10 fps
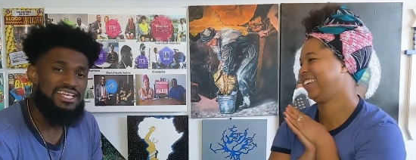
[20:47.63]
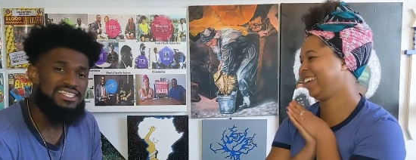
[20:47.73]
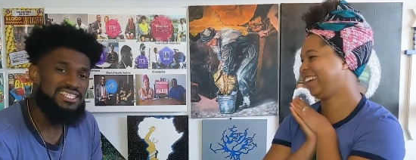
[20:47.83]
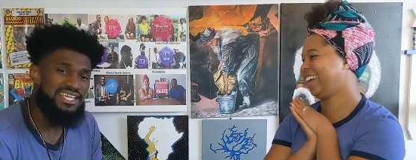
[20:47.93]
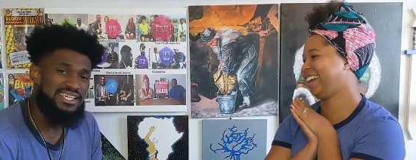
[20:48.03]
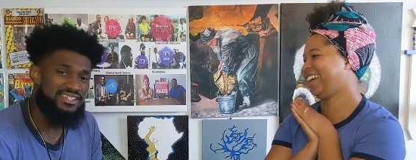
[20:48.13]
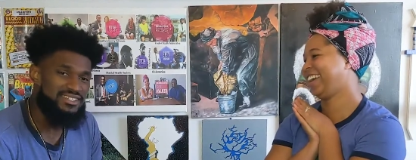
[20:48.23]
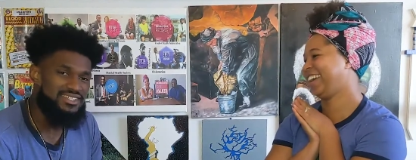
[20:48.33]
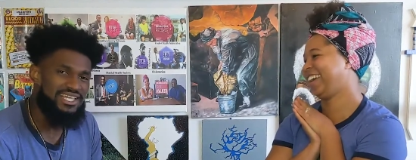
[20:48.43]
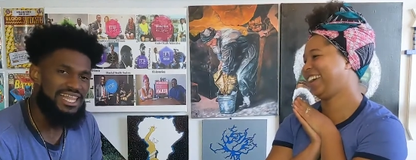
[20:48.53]
Speaker 1: at
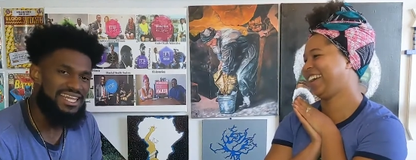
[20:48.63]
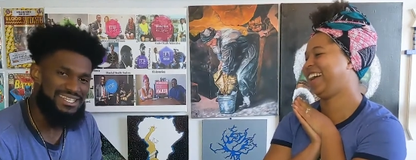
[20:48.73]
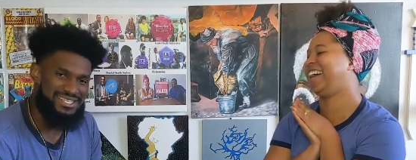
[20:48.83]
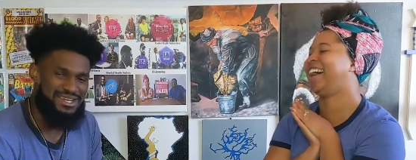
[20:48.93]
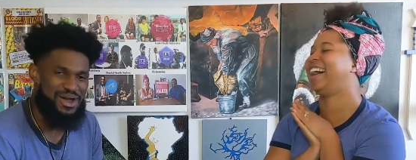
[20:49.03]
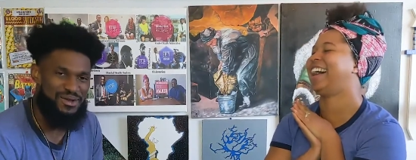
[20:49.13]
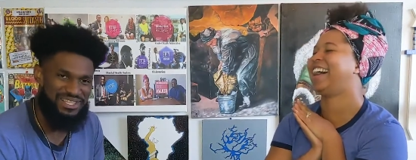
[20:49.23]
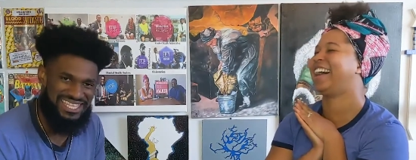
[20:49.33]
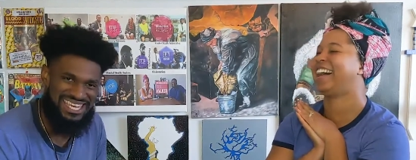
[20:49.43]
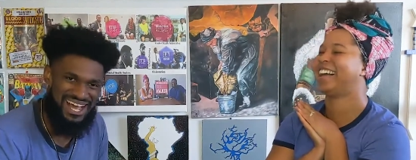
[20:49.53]
seeds, let us know
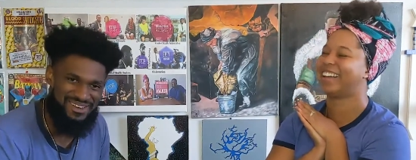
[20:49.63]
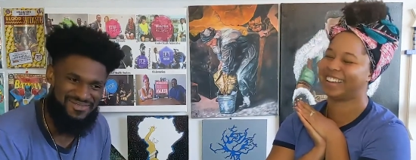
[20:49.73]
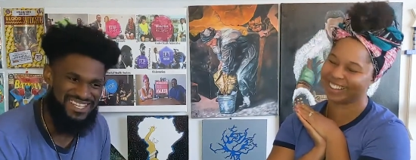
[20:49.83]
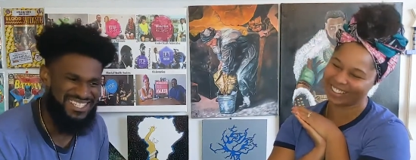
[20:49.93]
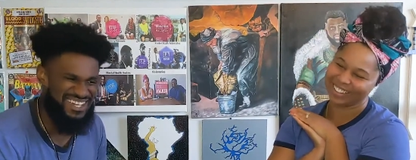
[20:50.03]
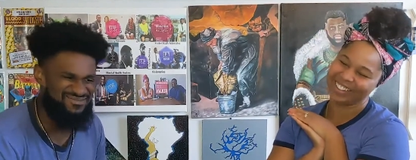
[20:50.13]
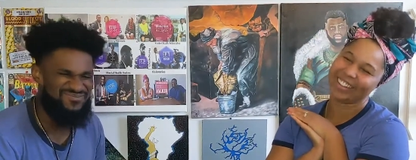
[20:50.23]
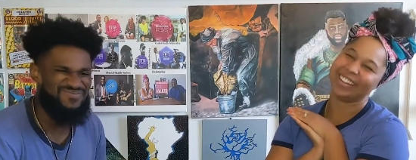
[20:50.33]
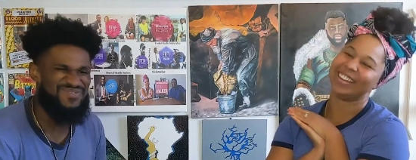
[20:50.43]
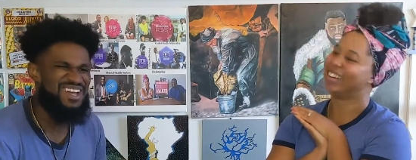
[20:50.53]
in the comments. Like,
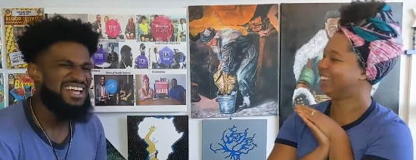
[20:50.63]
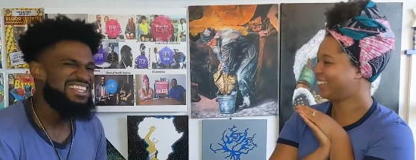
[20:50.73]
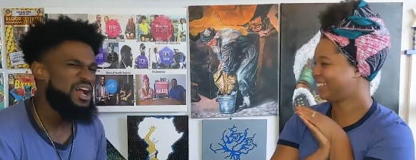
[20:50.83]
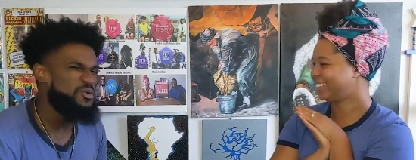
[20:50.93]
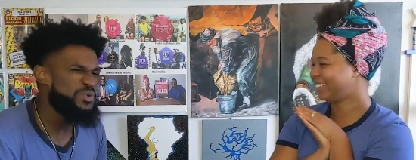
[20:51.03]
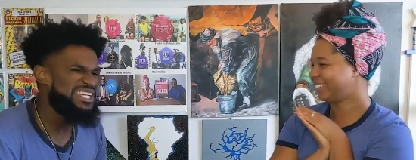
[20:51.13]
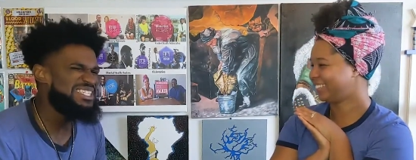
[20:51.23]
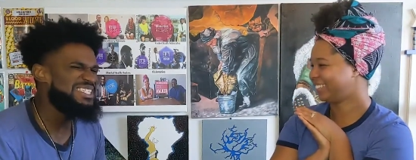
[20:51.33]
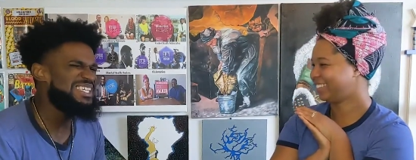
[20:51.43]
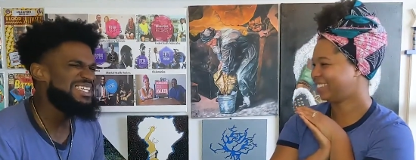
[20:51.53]
that
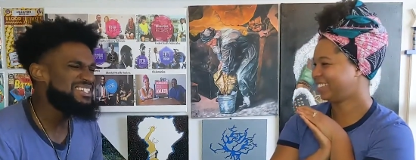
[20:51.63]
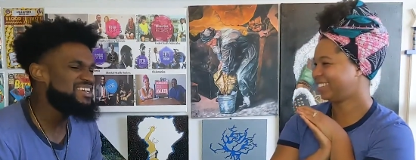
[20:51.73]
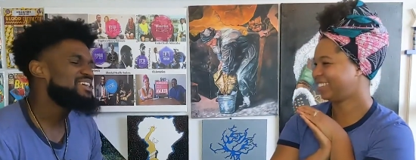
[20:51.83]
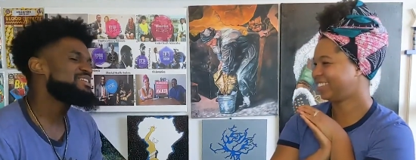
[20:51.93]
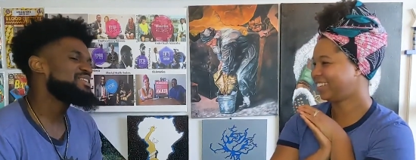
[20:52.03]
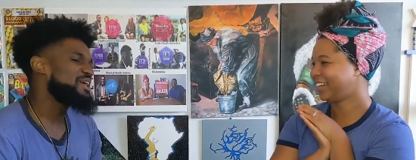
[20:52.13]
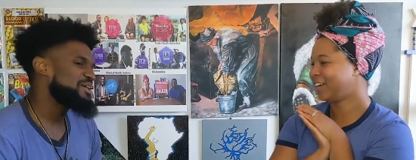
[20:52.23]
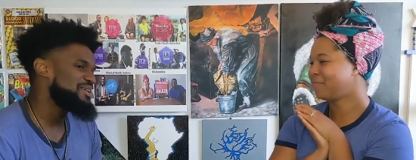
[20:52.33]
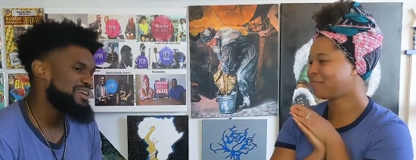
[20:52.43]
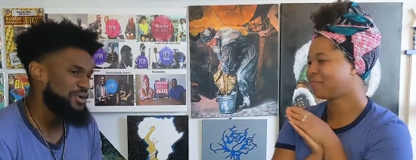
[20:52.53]
wheat seed.
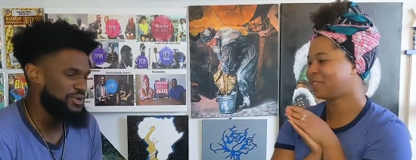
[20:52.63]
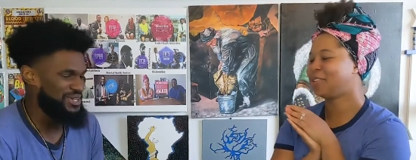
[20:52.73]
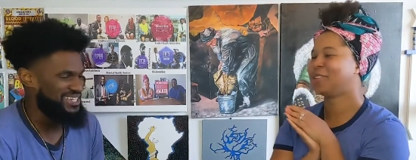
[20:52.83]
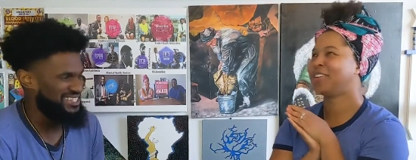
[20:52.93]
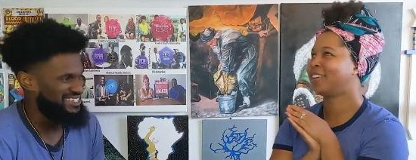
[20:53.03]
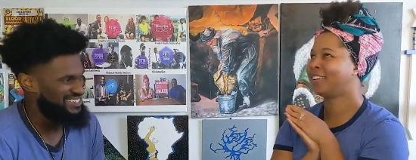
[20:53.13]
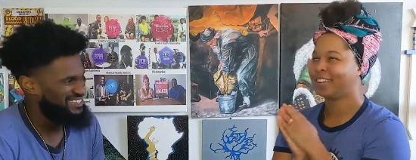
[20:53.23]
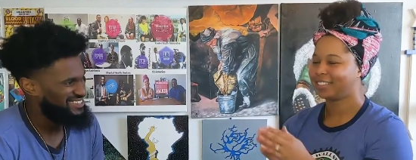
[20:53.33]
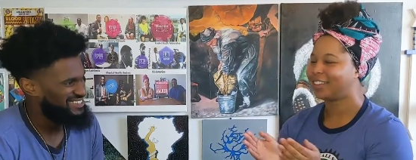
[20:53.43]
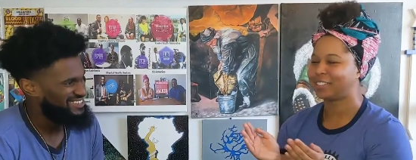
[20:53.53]
Sorry, go ahead.
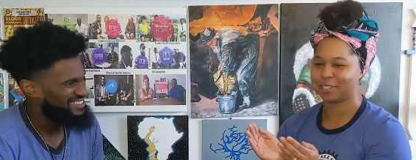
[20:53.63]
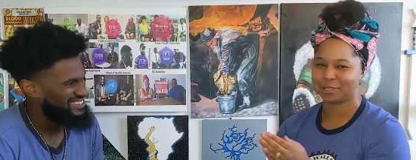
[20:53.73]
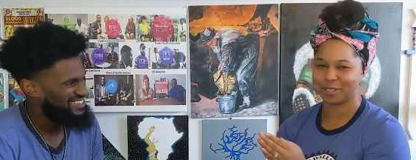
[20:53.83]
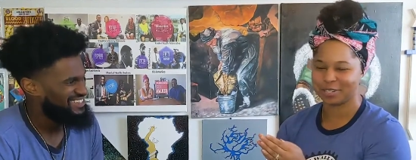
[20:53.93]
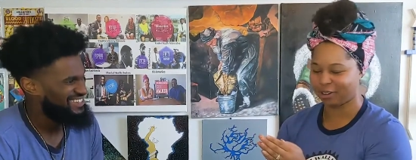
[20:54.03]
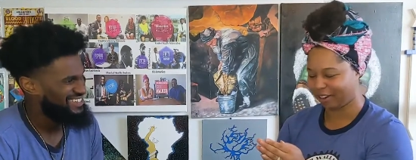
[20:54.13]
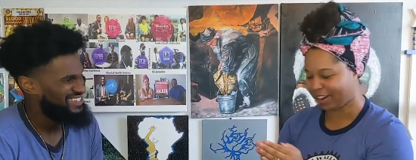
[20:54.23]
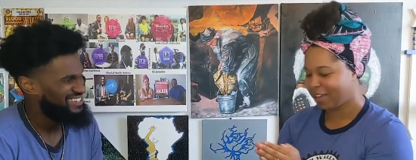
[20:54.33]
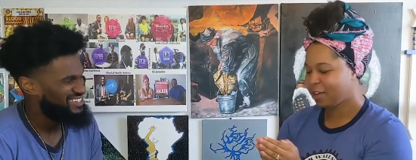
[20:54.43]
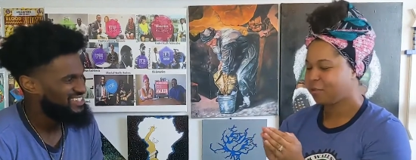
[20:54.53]
Speaker 2: Long story
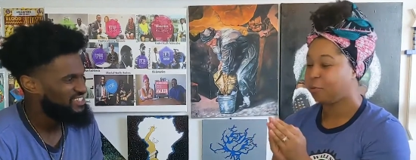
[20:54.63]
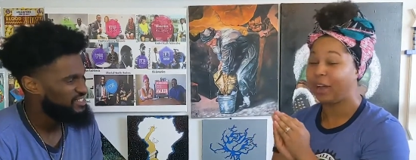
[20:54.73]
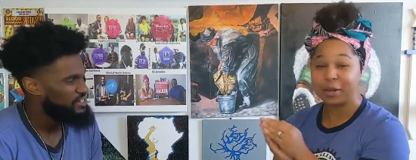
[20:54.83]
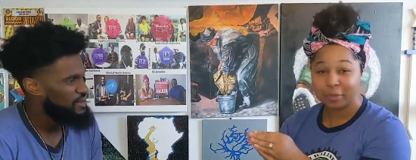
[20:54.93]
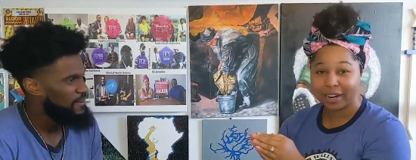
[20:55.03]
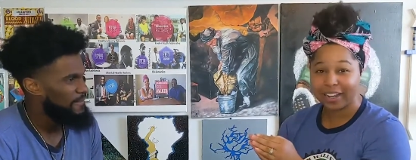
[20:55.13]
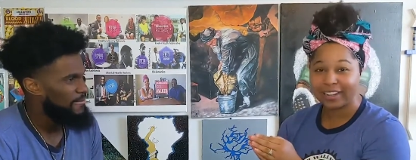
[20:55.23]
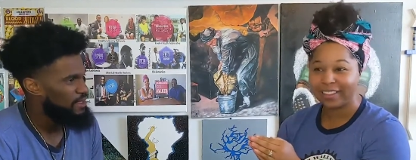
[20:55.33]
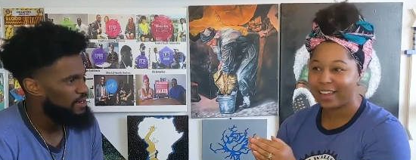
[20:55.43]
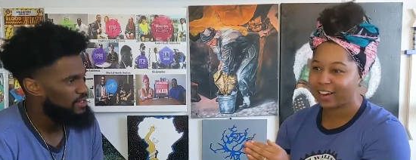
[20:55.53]
short, white
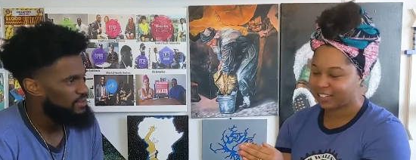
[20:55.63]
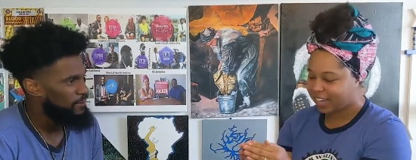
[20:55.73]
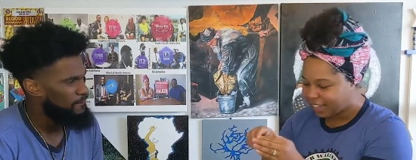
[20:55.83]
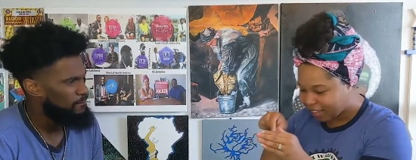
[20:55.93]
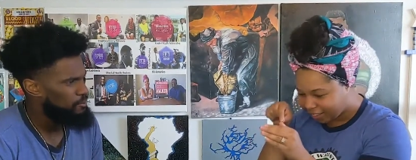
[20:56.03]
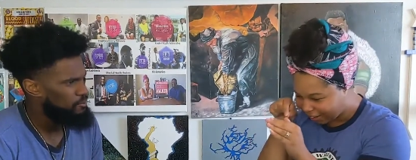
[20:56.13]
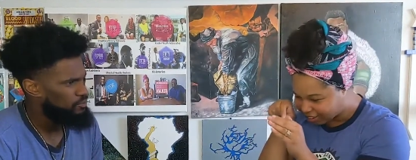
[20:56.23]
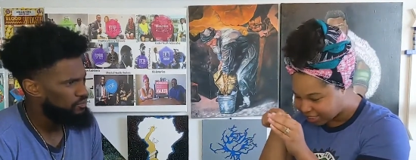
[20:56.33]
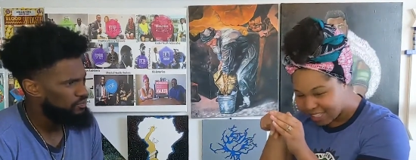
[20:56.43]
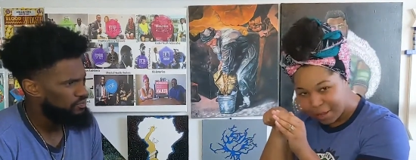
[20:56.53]
bread, they are taking
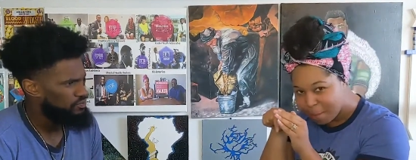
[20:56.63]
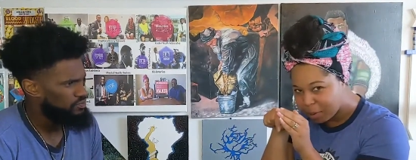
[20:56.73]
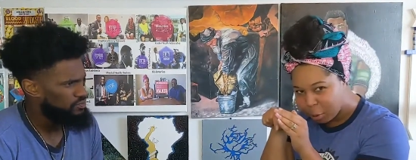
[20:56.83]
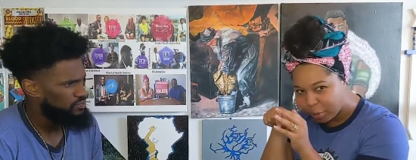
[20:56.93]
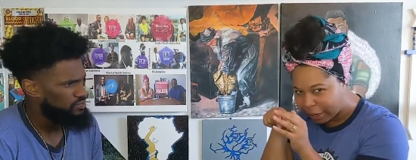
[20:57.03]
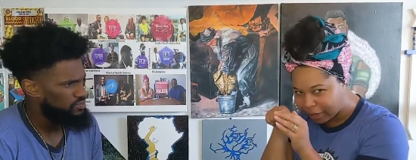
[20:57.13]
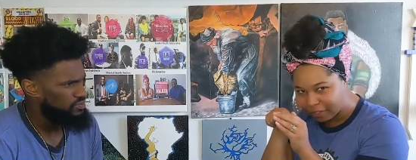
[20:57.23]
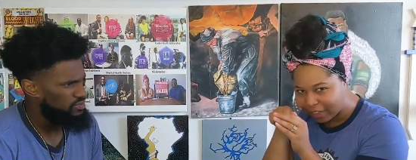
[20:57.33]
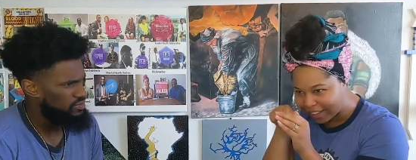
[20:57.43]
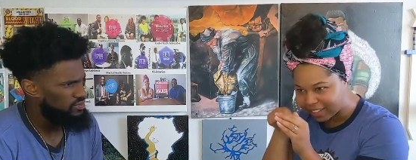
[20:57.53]
like just the middle part
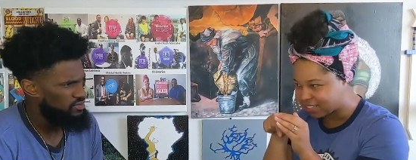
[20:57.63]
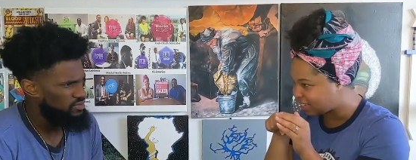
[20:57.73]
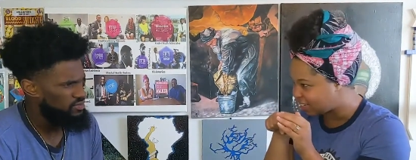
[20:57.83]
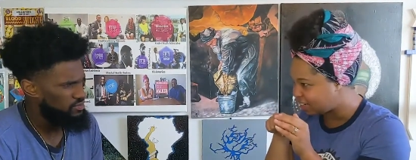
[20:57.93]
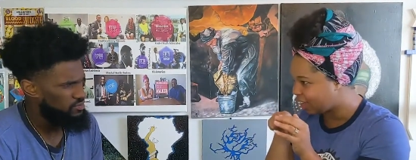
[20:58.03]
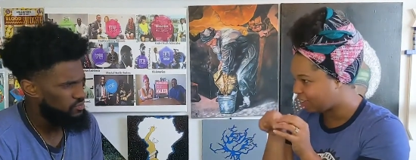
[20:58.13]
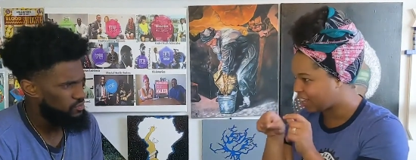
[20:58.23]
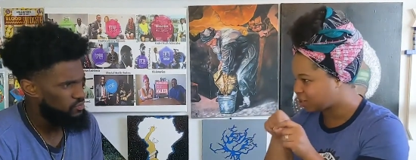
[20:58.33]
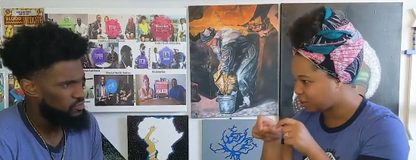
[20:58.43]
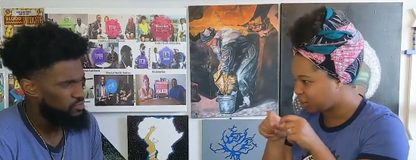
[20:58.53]
of that seed, and
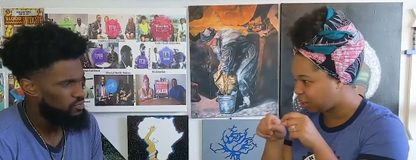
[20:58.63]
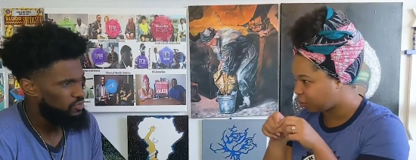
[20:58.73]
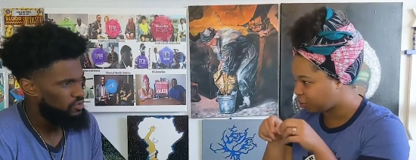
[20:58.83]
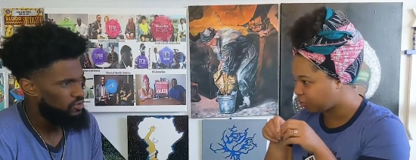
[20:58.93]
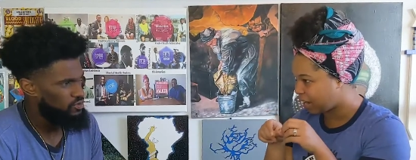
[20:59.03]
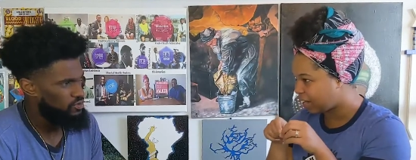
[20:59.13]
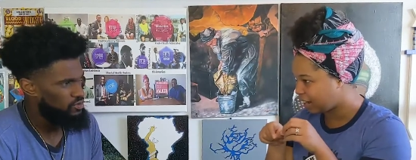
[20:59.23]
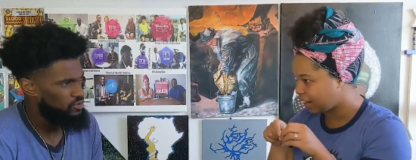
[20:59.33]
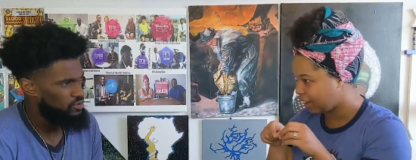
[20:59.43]
that's what they're refining